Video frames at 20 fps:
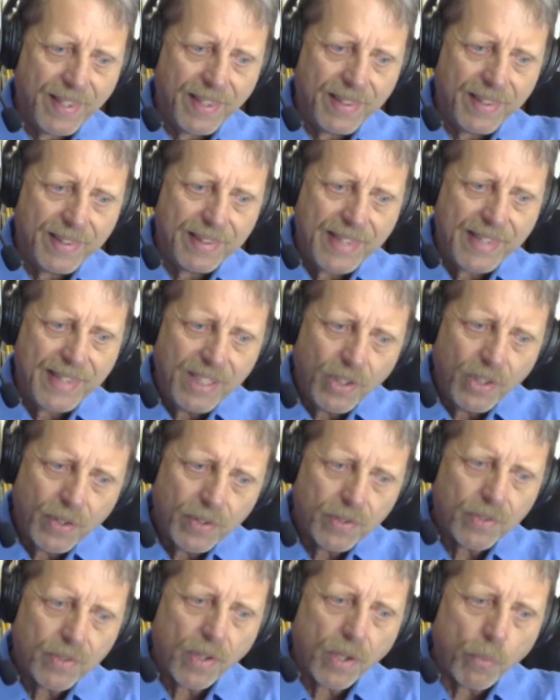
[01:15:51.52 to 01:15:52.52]
then you can
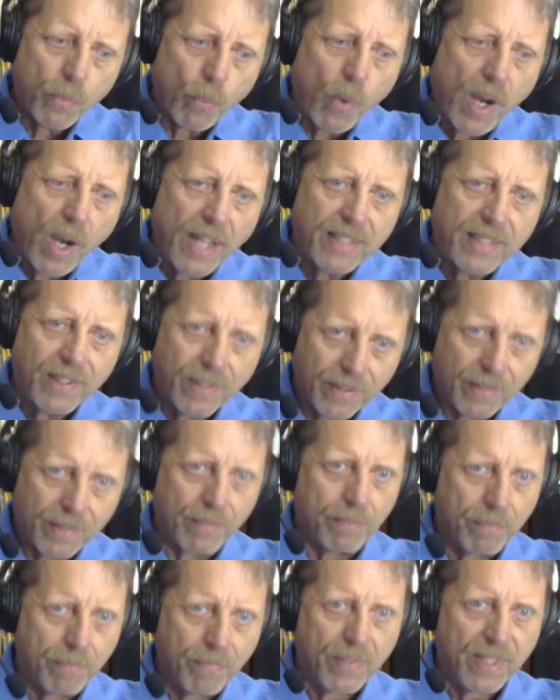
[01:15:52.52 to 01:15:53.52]
start watching them.
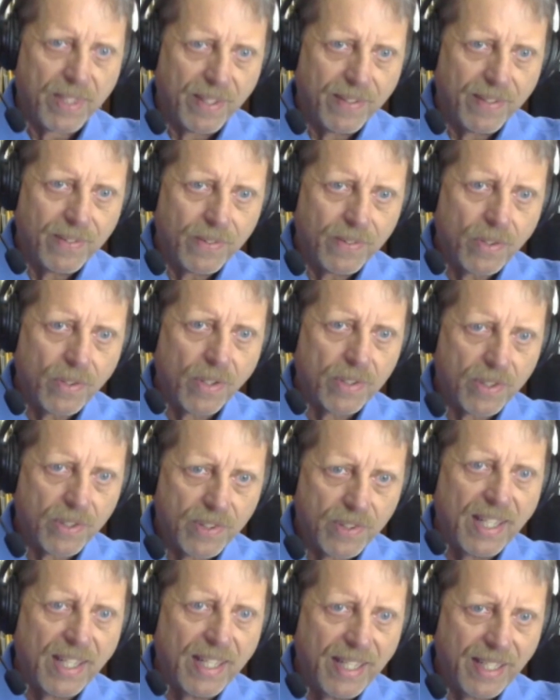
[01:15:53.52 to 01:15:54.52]
You can start
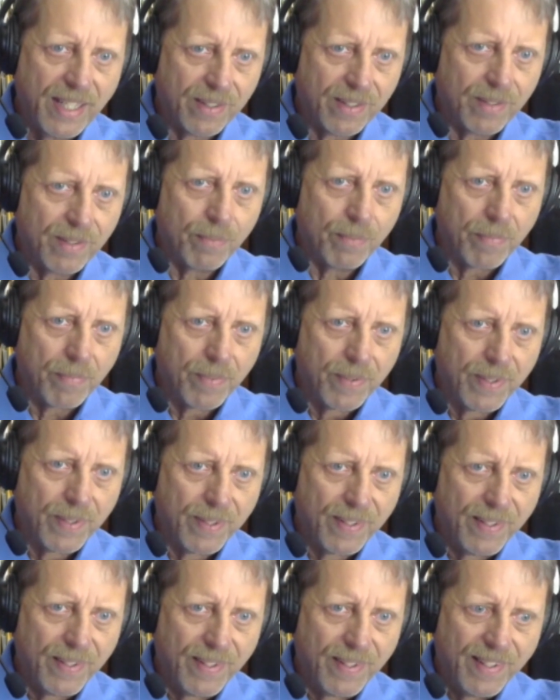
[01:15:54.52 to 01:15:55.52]
studying them.
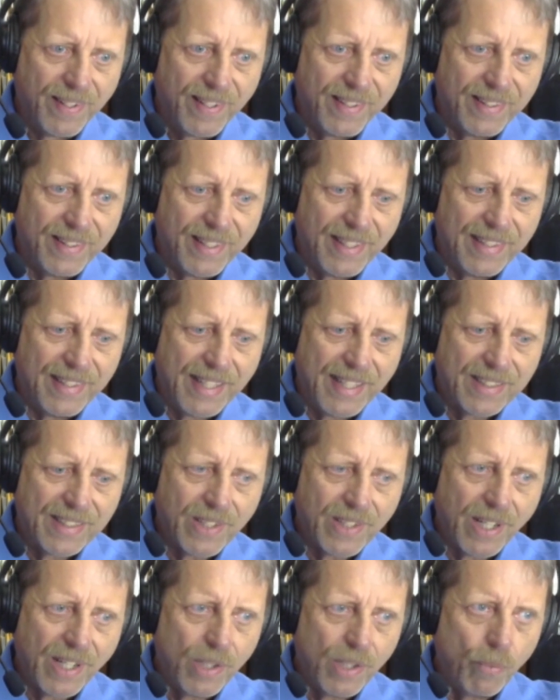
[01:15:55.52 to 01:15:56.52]
And that's
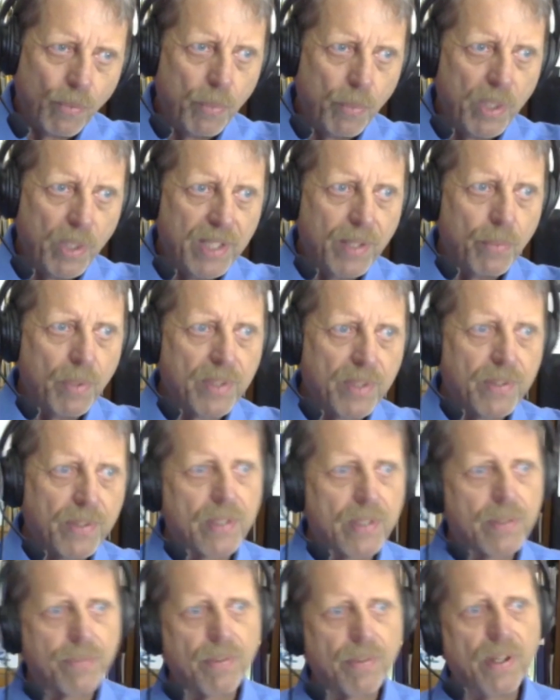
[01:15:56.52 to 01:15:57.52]
kind of what we did with
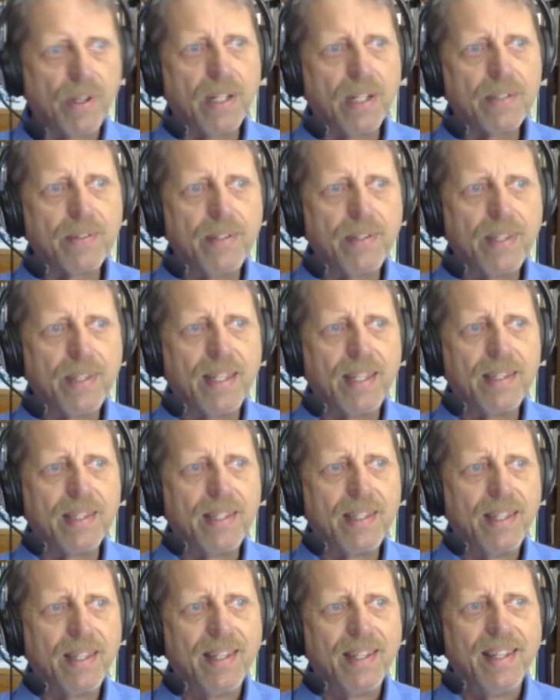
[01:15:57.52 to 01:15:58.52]
schizophrenics, and
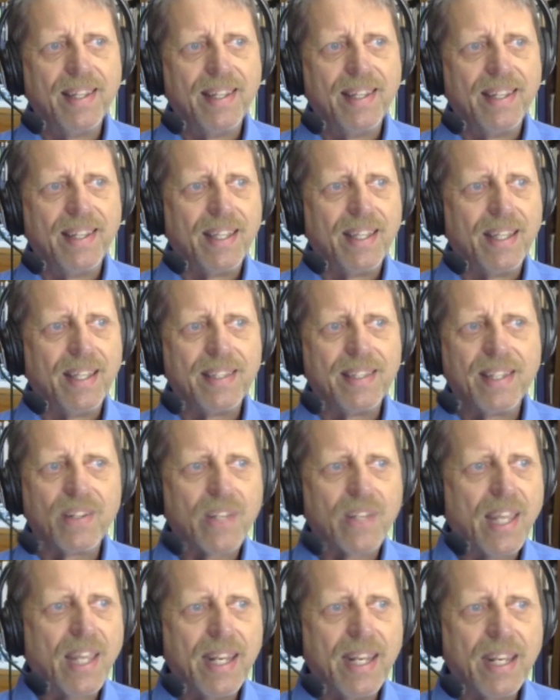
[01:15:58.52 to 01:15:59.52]
they're
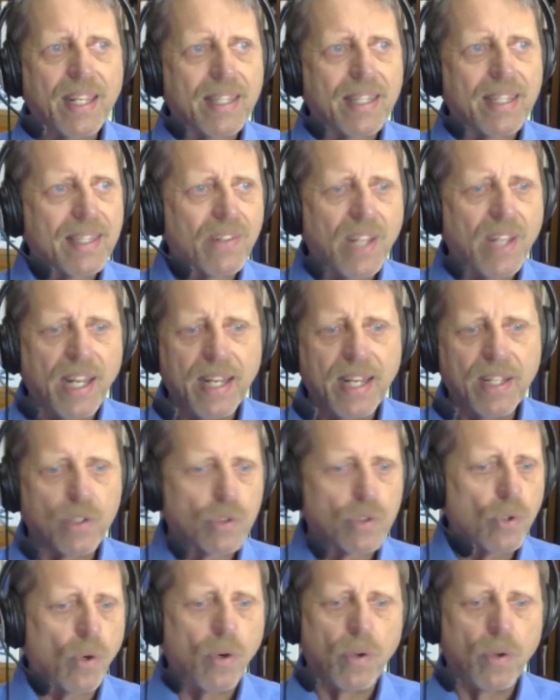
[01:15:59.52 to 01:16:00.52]
getting
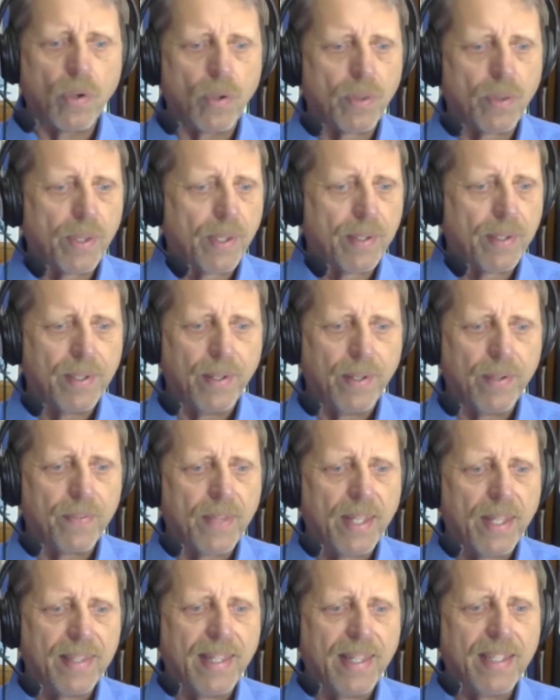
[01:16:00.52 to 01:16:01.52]
us all.
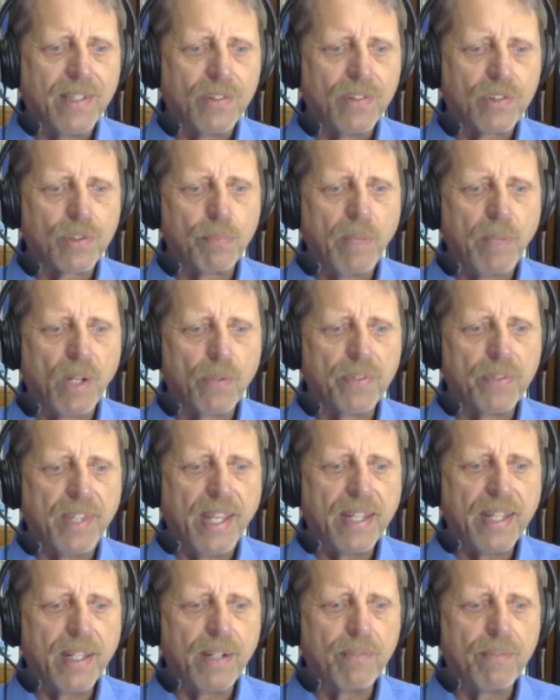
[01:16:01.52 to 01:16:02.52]
They can smell
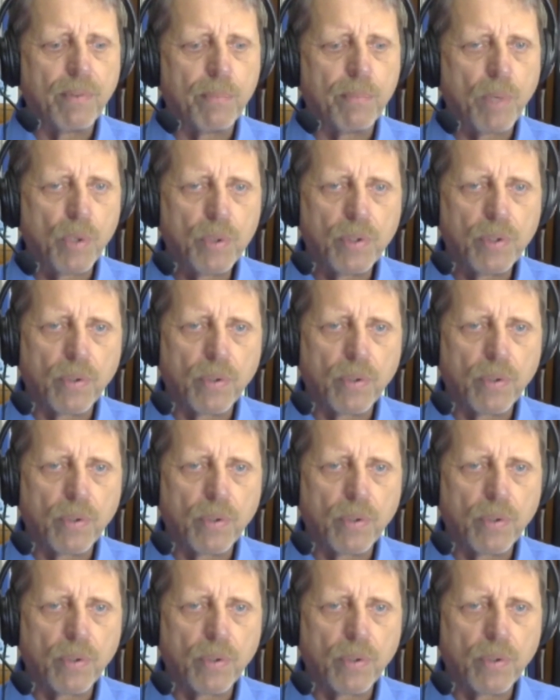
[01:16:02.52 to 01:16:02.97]
negative emotional